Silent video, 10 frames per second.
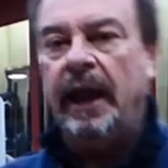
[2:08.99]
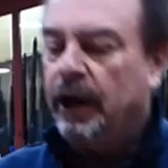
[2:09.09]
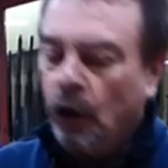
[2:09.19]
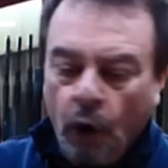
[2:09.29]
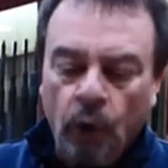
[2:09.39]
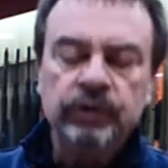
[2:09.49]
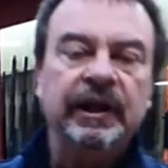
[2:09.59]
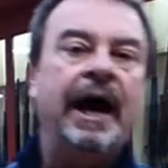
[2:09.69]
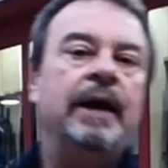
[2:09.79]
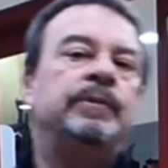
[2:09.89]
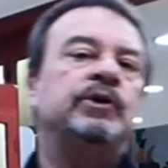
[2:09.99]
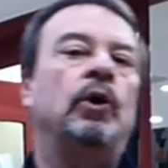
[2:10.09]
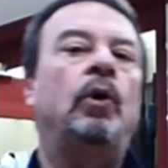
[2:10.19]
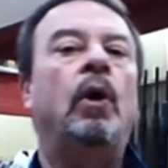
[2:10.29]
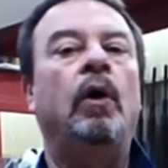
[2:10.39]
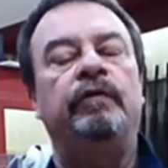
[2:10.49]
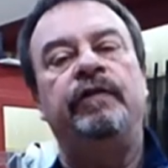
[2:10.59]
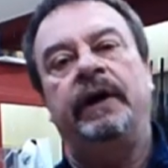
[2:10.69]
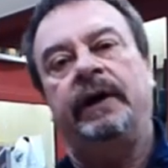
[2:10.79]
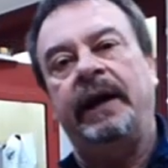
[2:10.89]
and all types
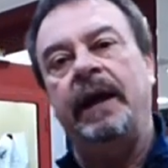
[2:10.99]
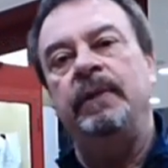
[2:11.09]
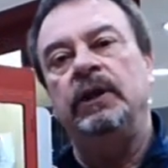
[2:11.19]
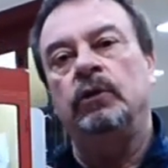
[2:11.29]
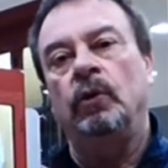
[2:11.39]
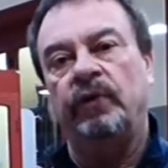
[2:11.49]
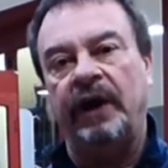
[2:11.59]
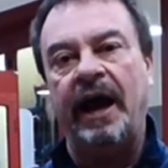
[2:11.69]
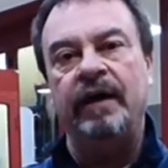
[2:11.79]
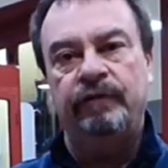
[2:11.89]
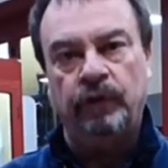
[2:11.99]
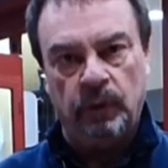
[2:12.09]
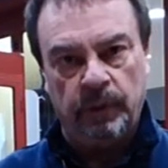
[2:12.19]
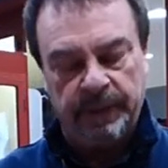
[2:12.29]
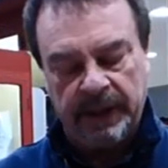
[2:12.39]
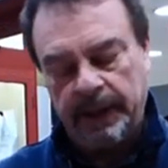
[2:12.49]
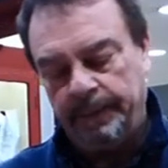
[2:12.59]
of Remington rifle,